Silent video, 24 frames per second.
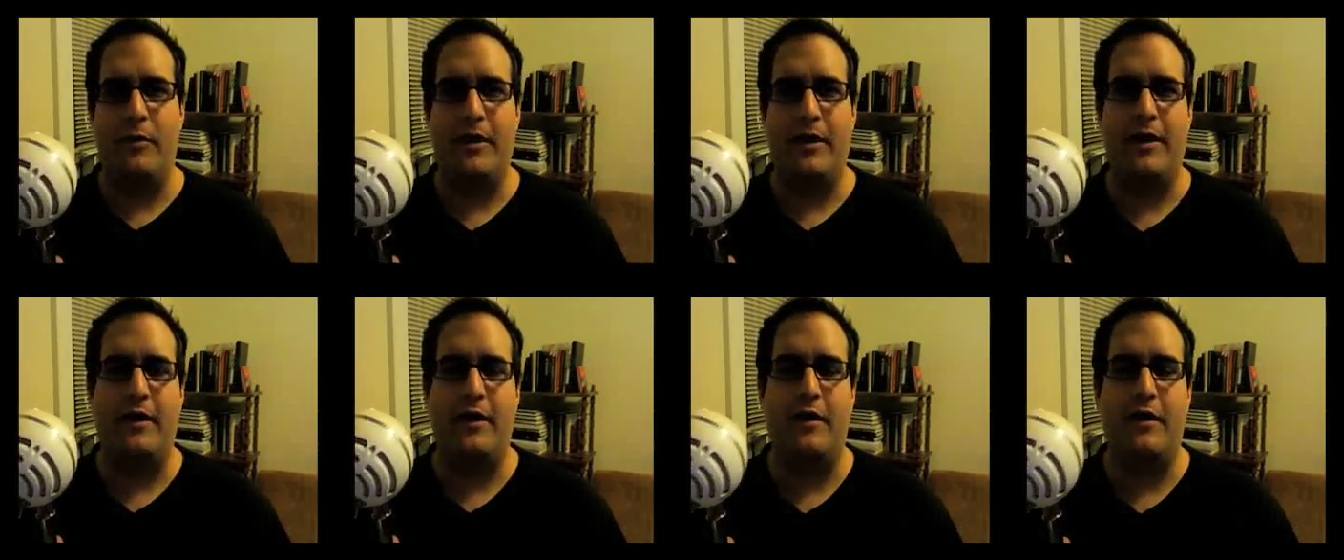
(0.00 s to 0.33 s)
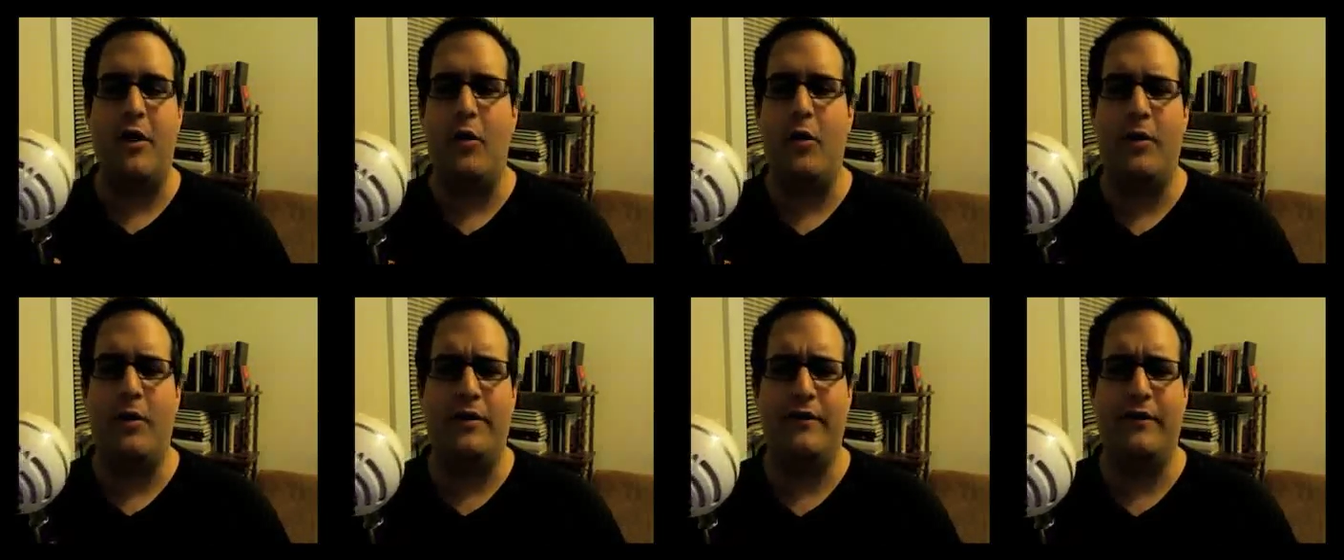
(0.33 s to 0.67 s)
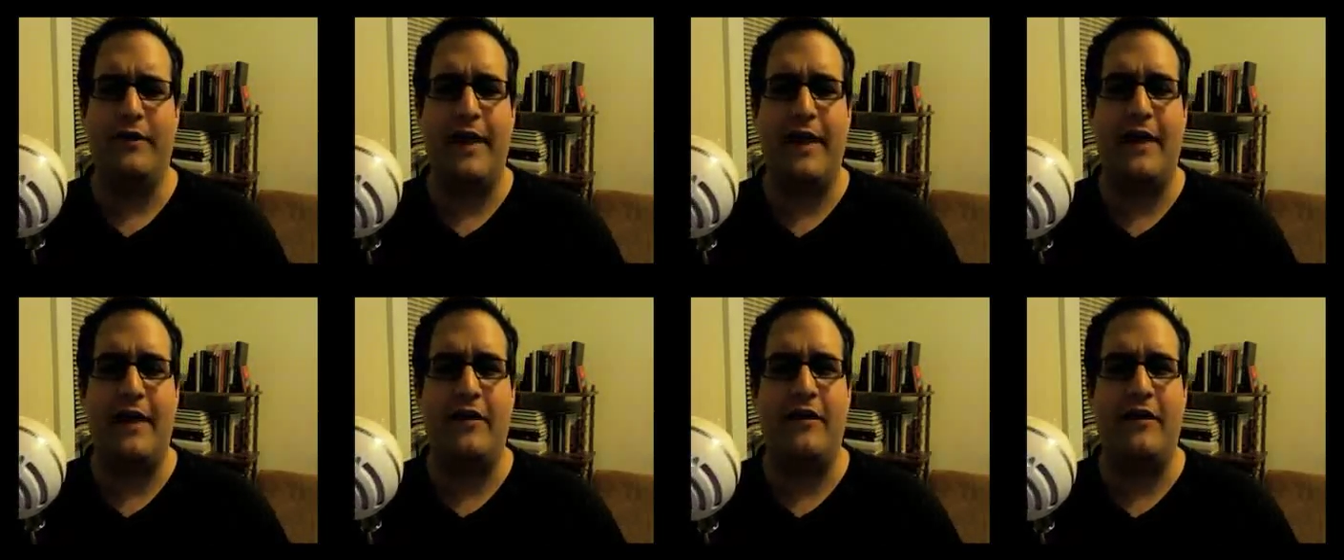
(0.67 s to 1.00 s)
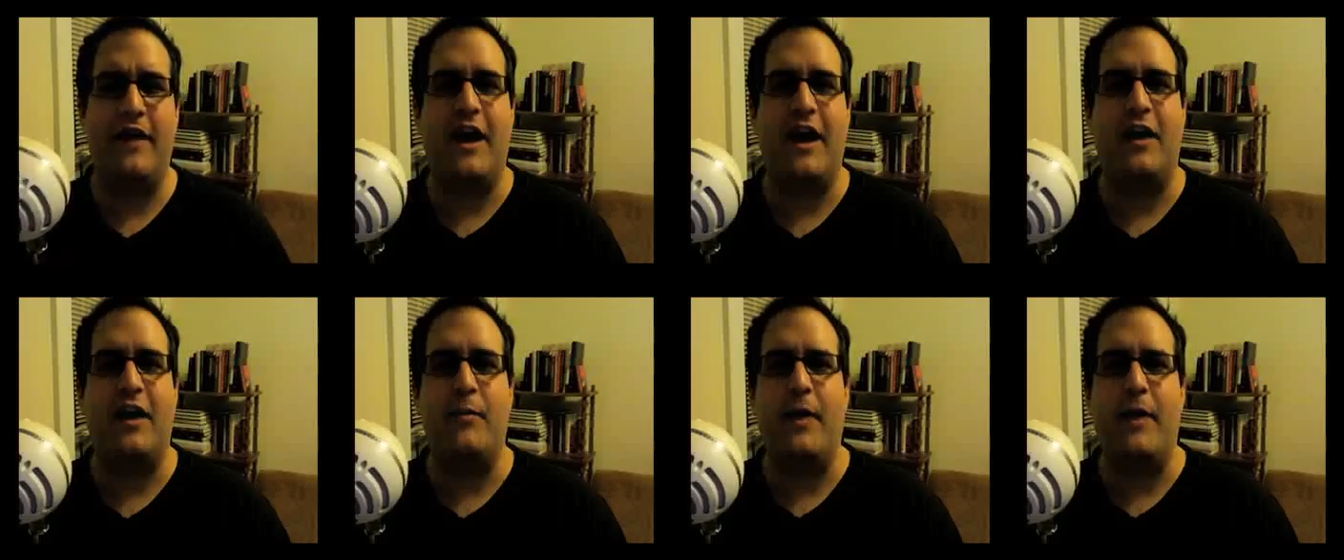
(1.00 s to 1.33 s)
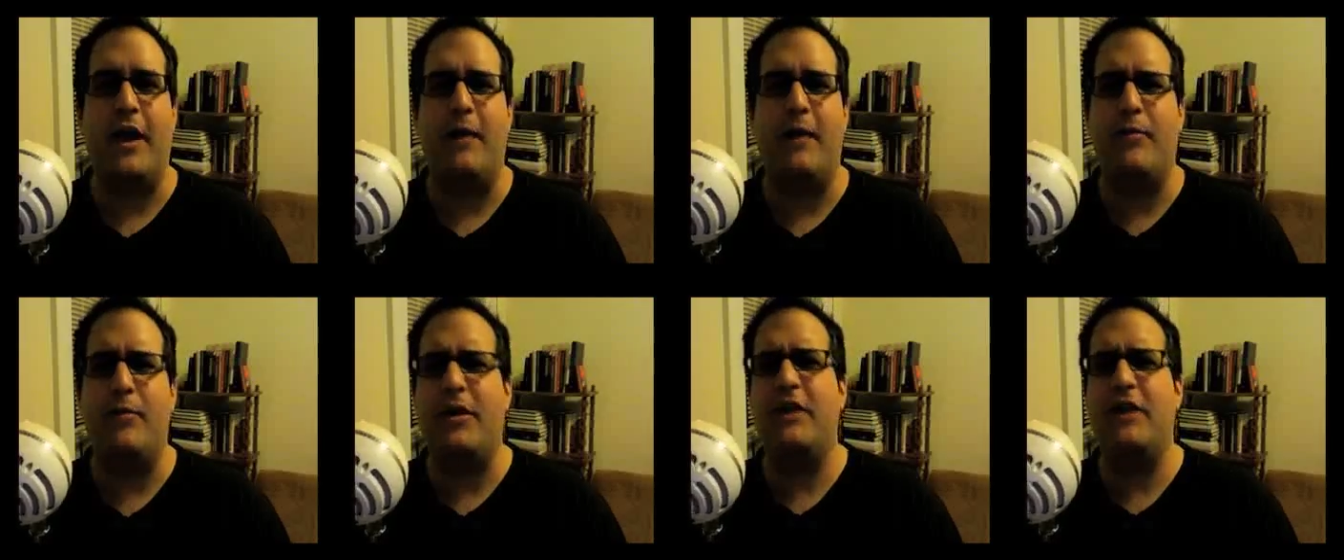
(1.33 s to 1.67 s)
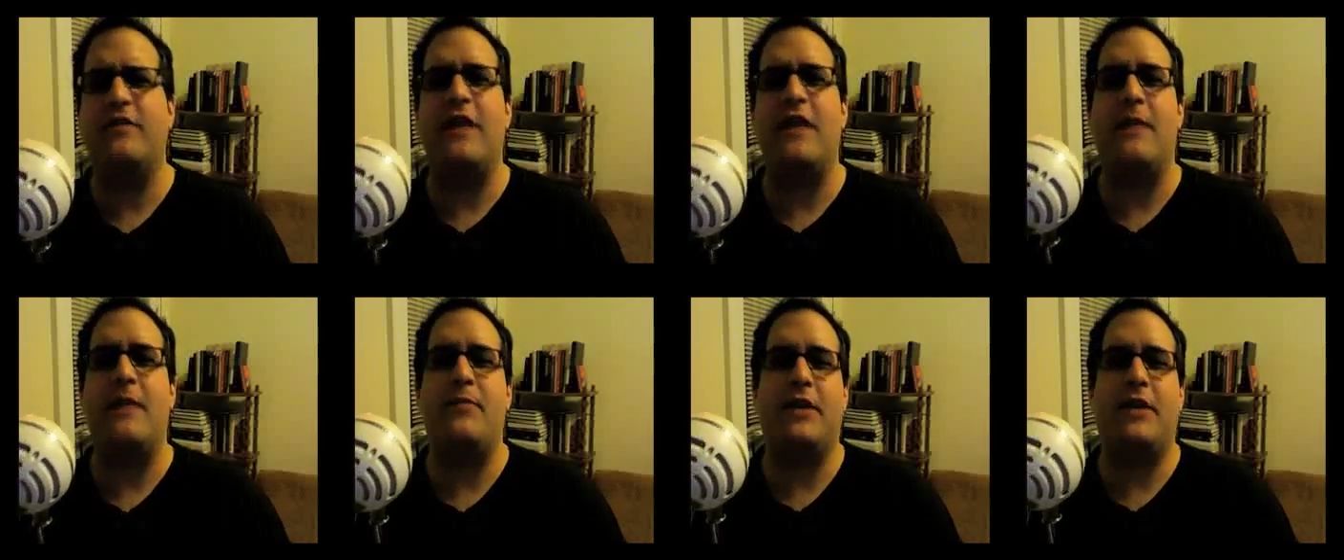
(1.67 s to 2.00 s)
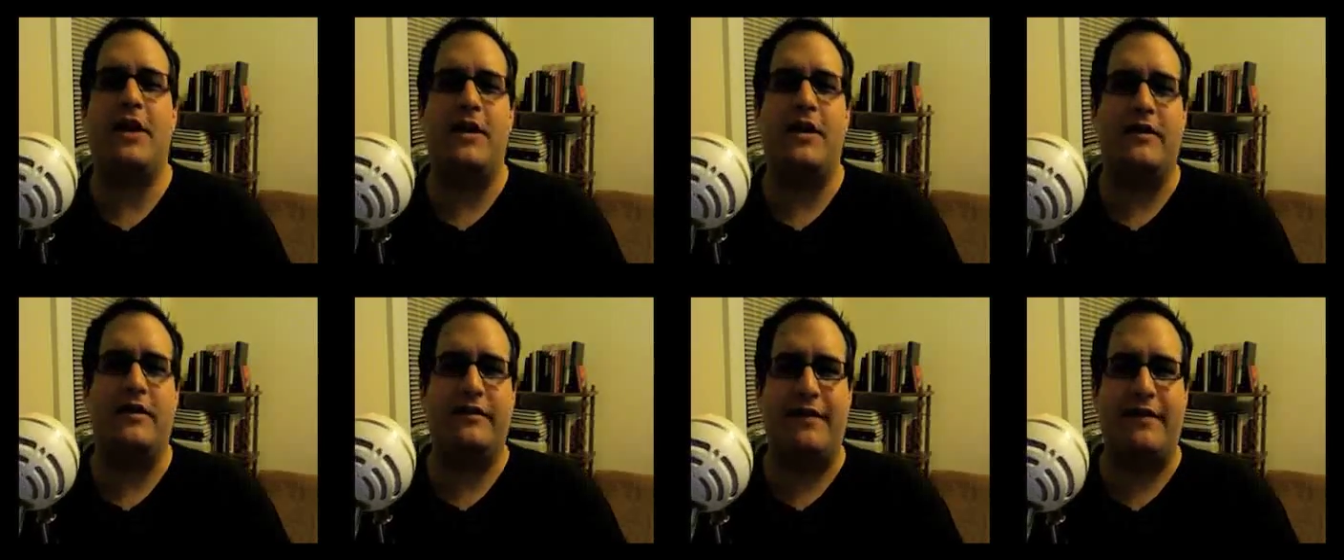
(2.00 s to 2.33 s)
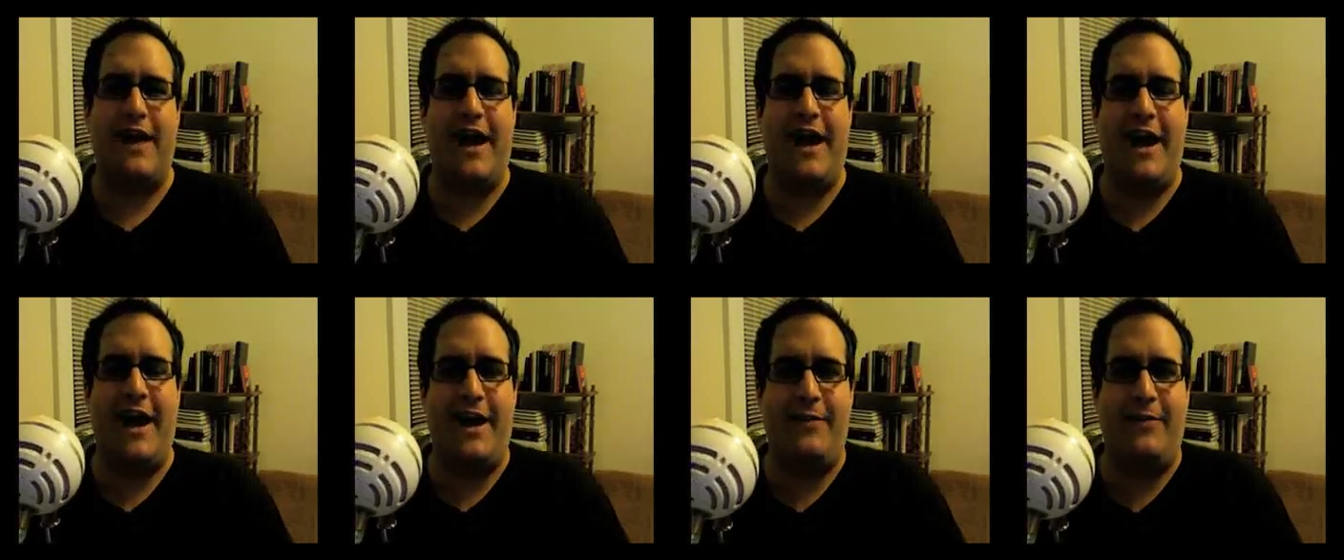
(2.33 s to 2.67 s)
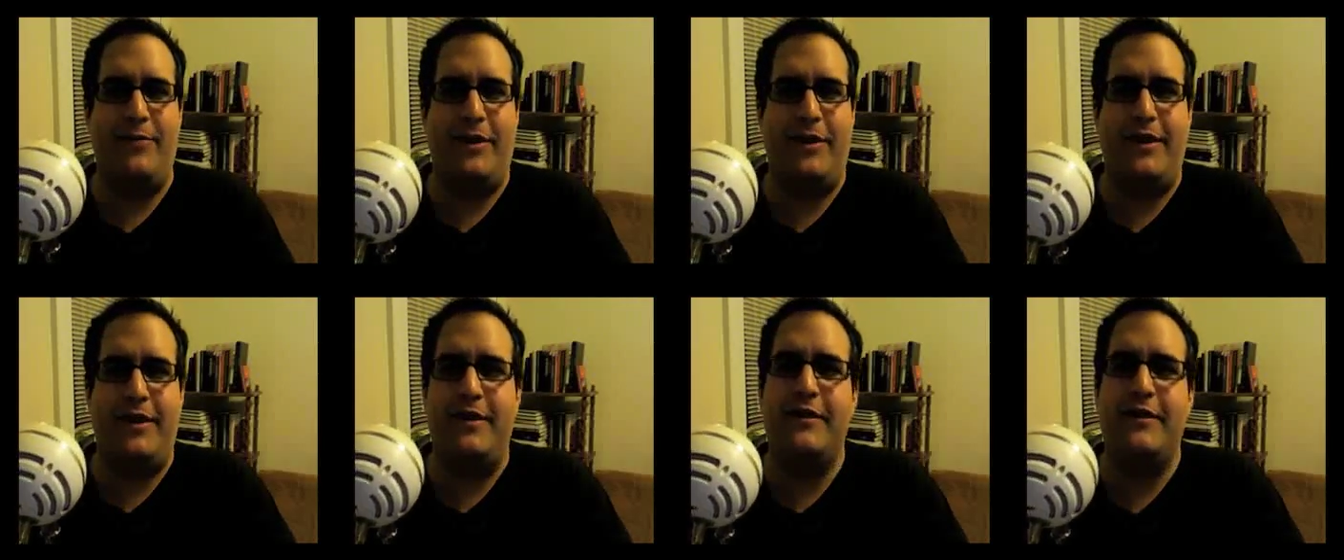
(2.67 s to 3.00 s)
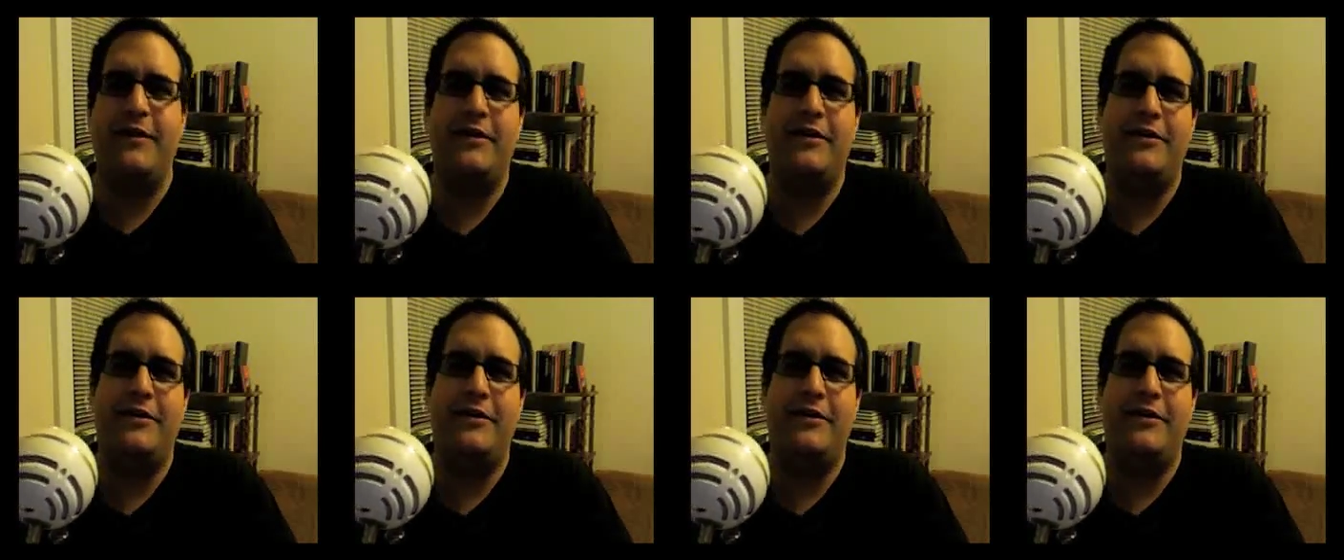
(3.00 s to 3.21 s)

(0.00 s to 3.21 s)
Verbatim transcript: and no one's allowed to talk about it. But he's not picking a side. But